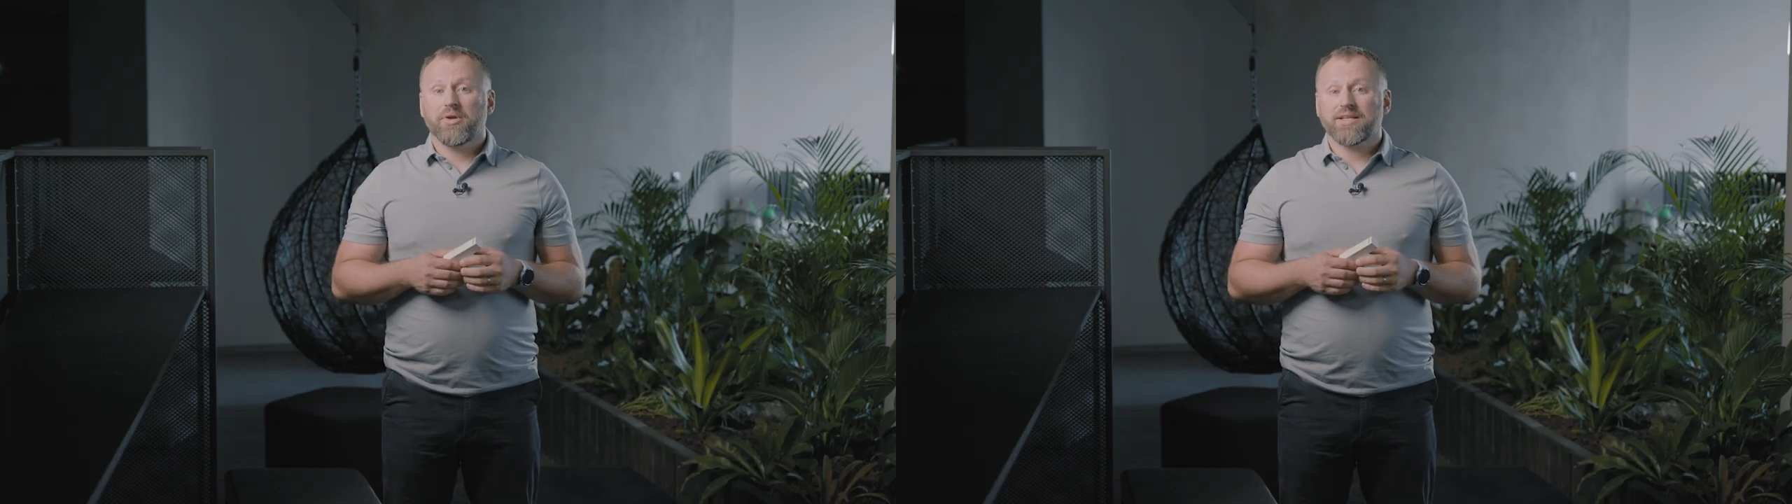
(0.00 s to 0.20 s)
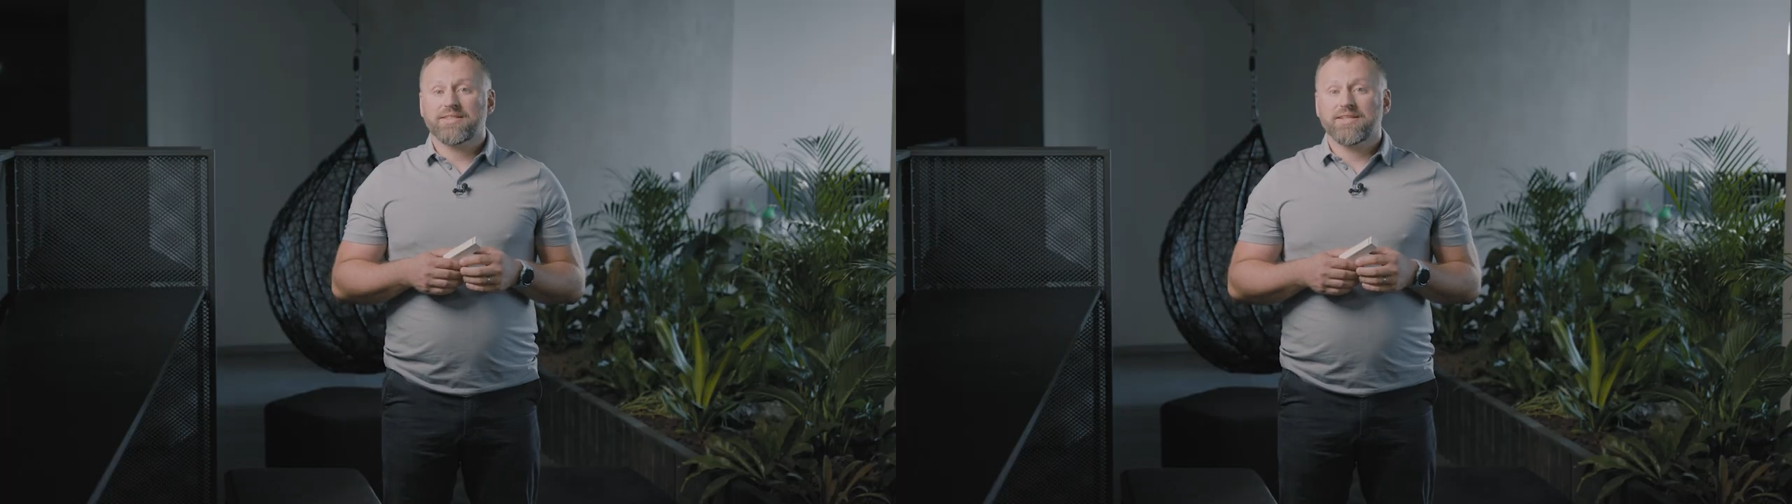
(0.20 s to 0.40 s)

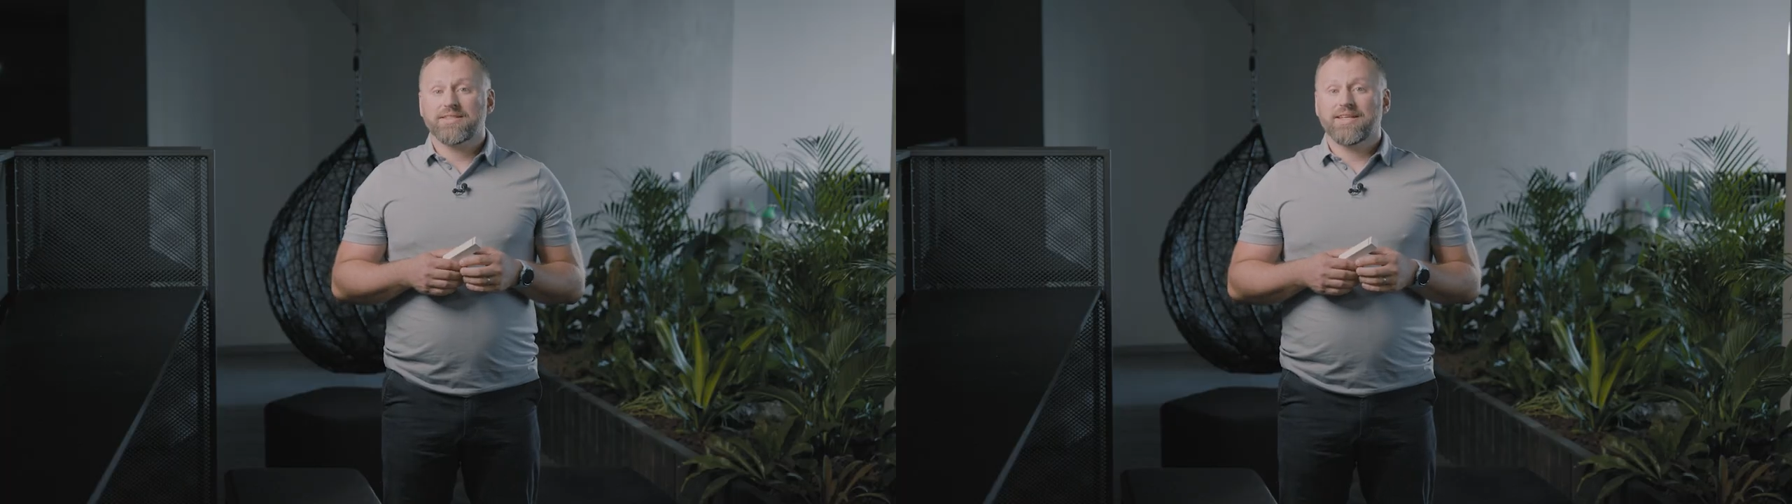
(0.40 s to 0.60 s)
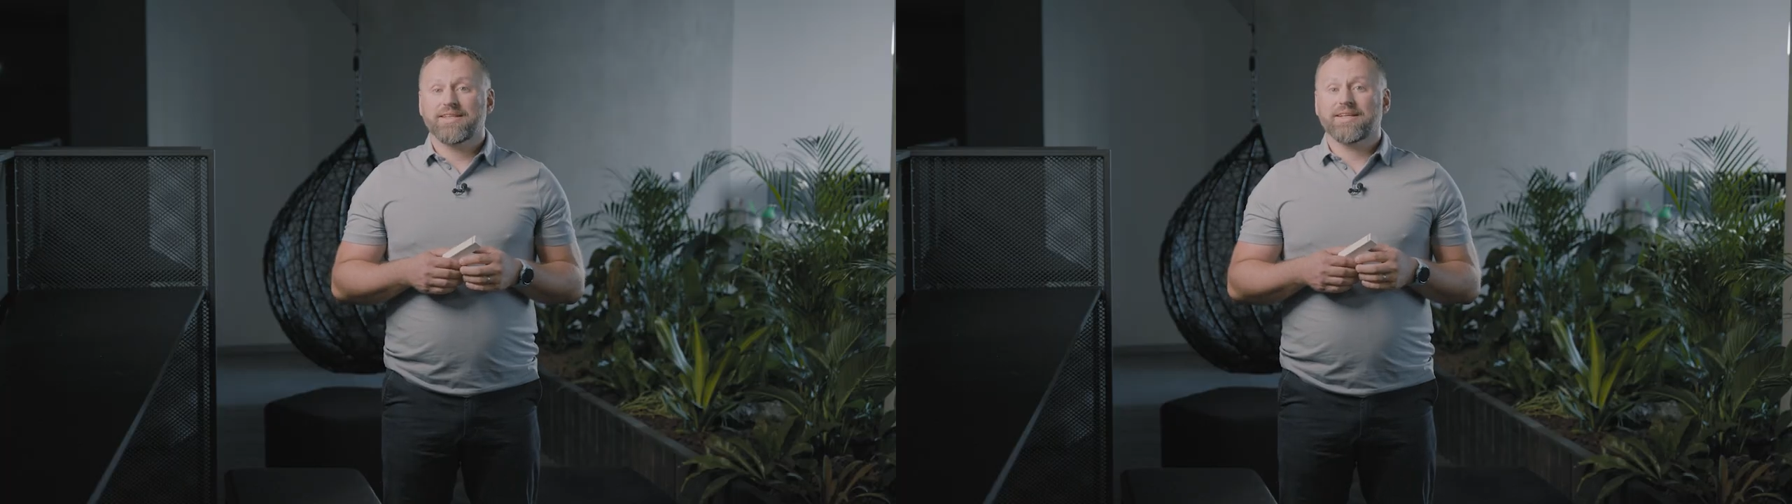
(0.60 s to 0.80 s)

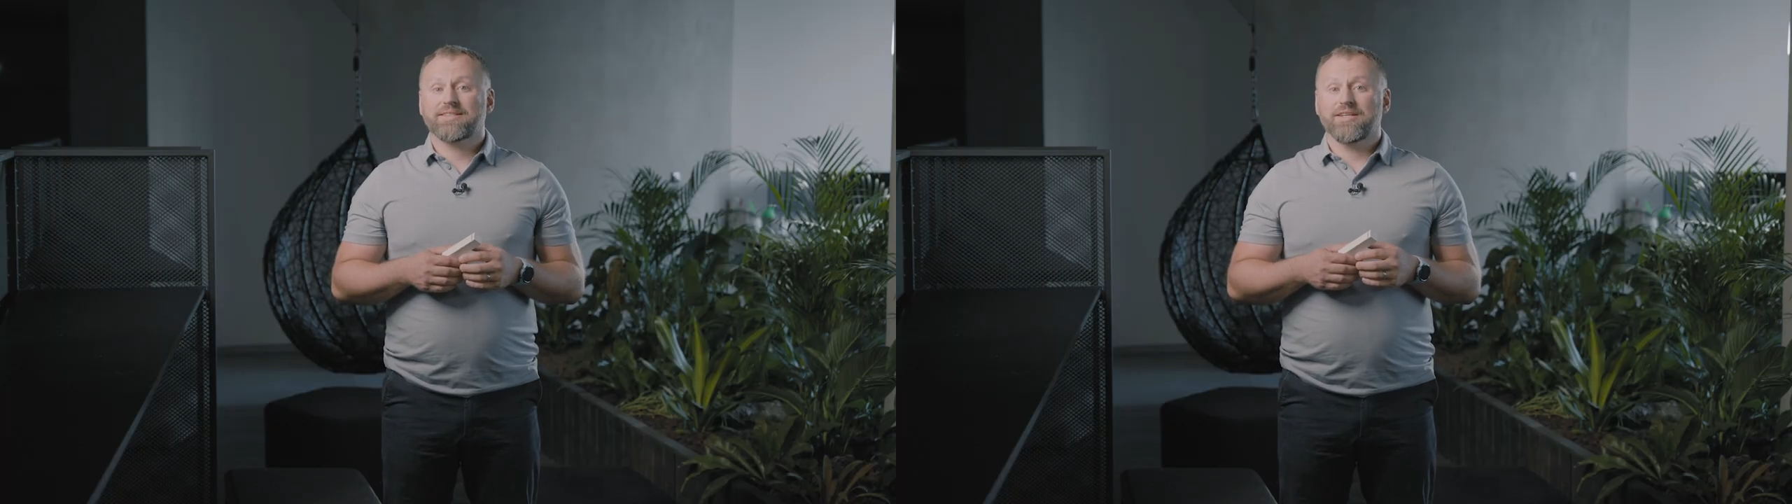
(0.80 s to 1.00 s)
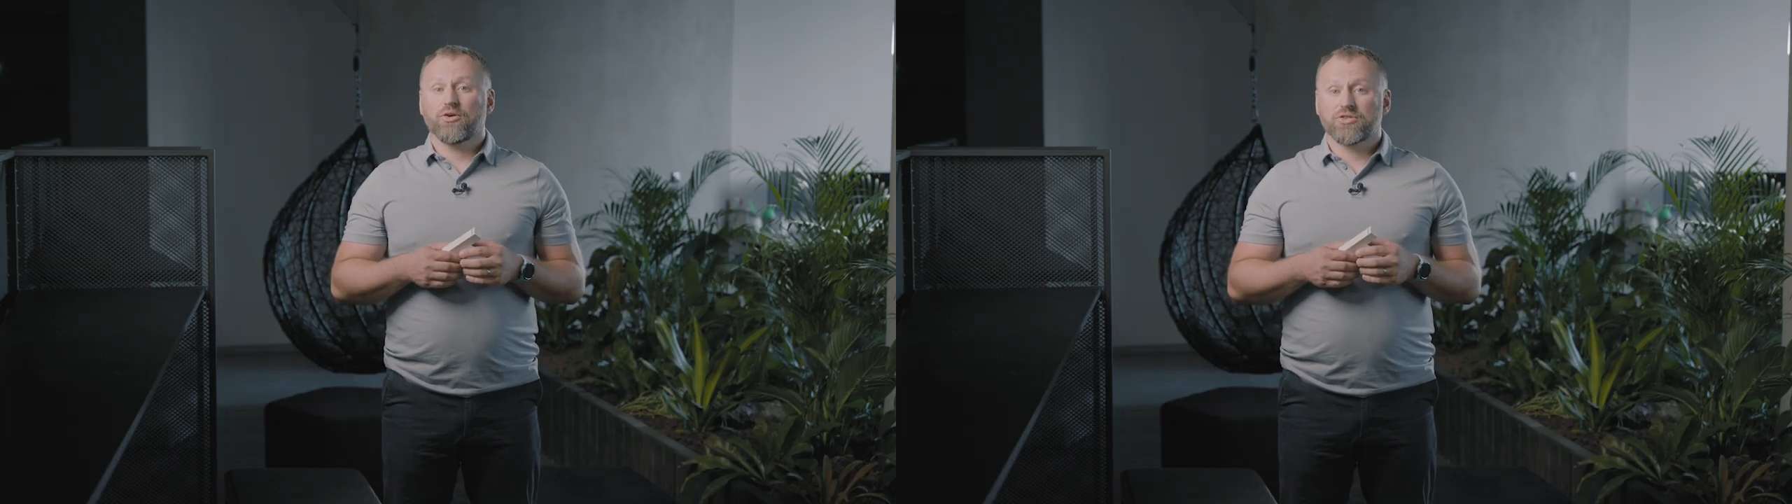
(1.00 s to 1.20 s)
Combined with
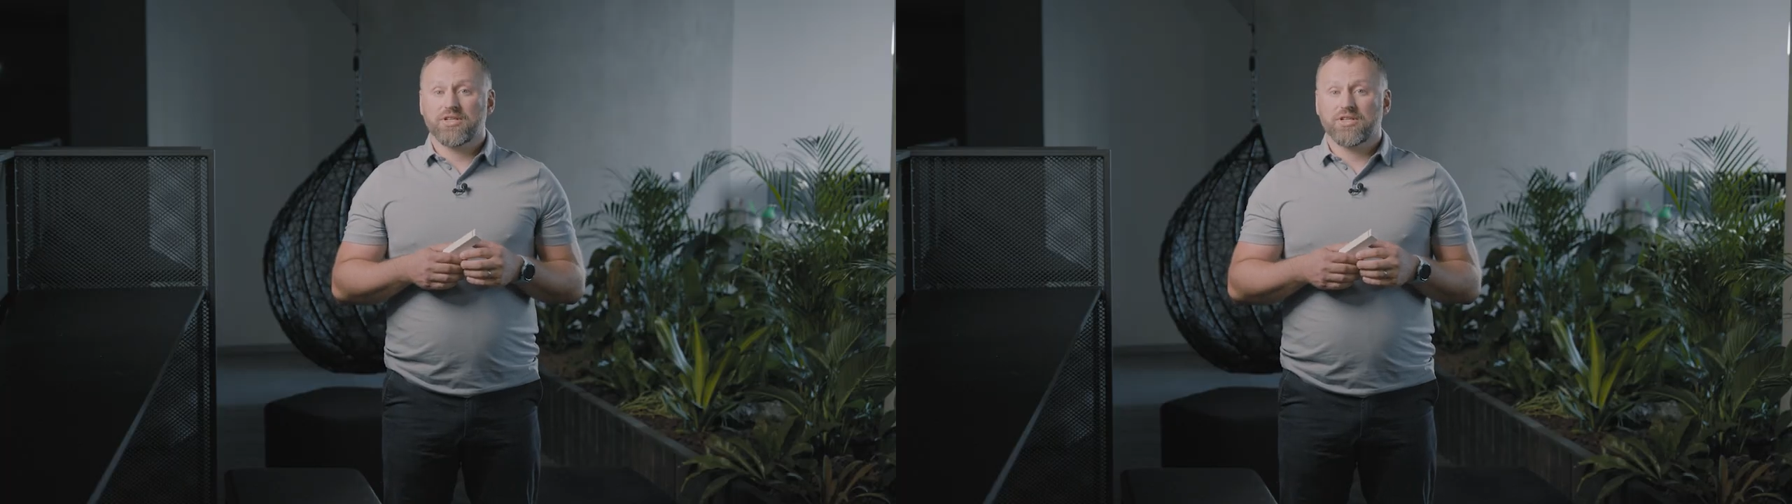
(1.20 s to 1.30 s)
shock